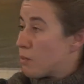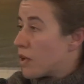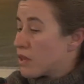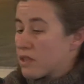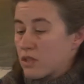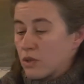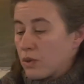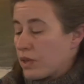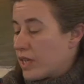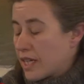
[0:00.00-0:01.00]
months
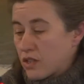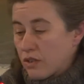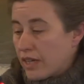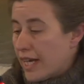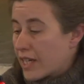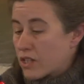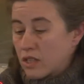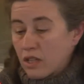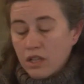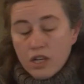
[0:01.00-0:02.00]
to the next general
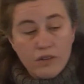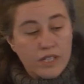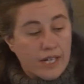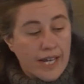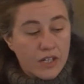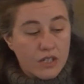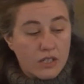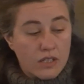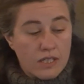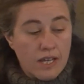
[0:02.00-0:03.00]
election, concurrent
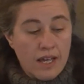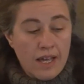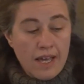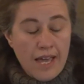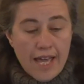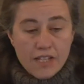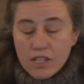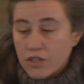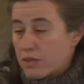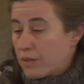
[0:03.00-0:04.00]
elections,
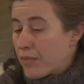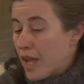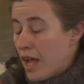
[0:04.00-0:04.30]
etc.